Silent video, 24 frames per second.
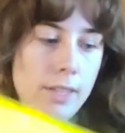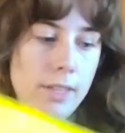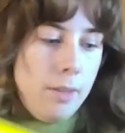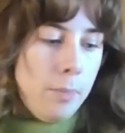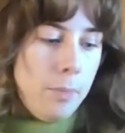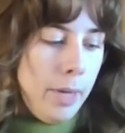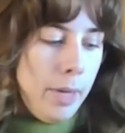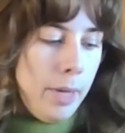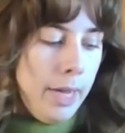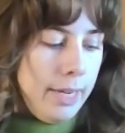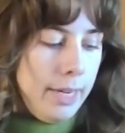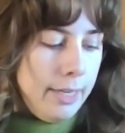the
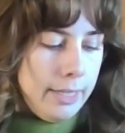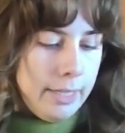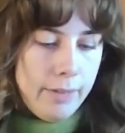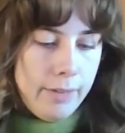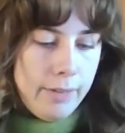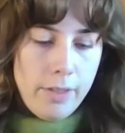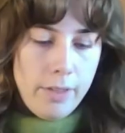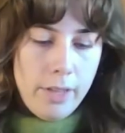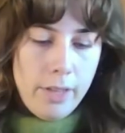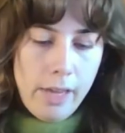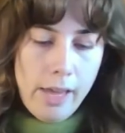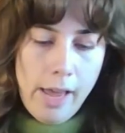paint and
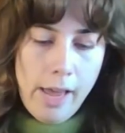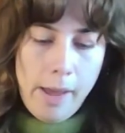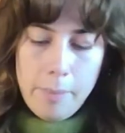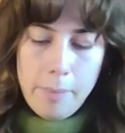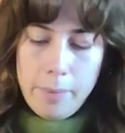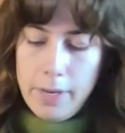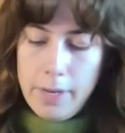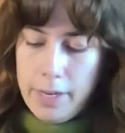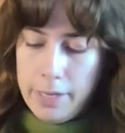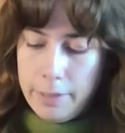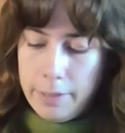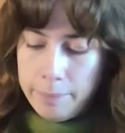everything
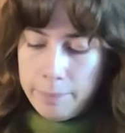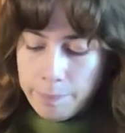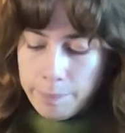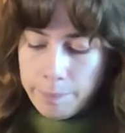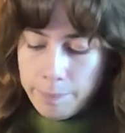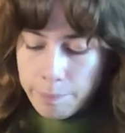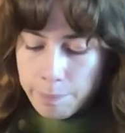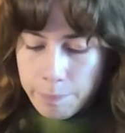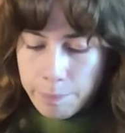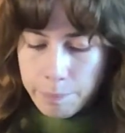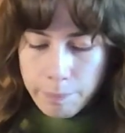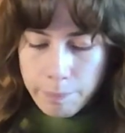happening.
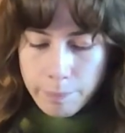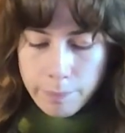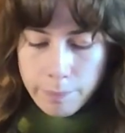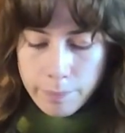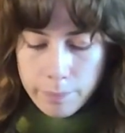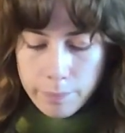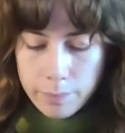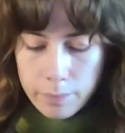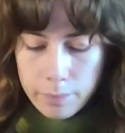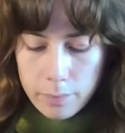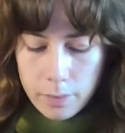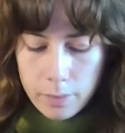
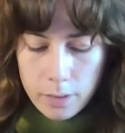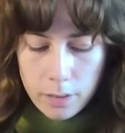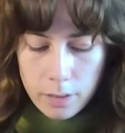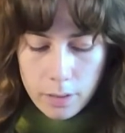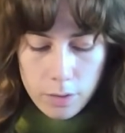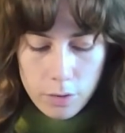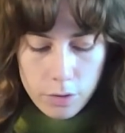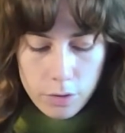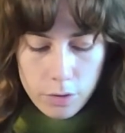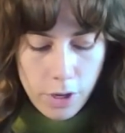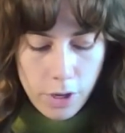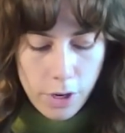
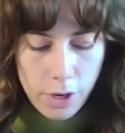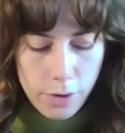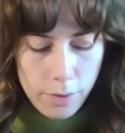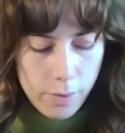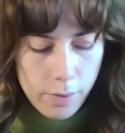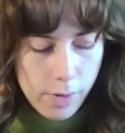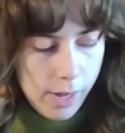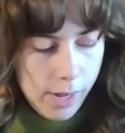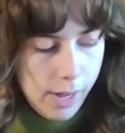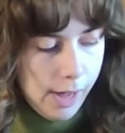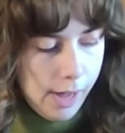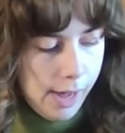
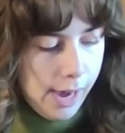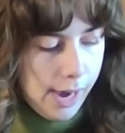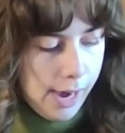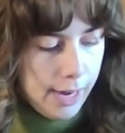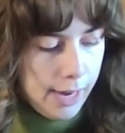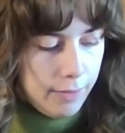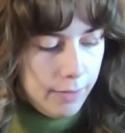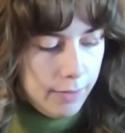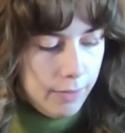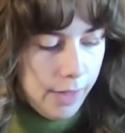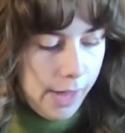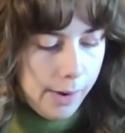So I
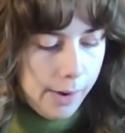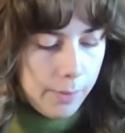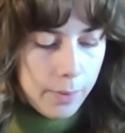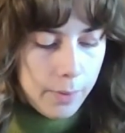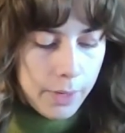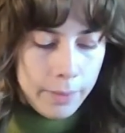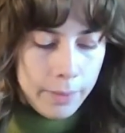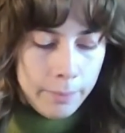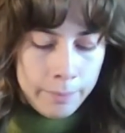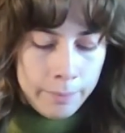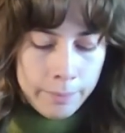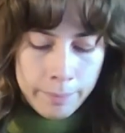have that one,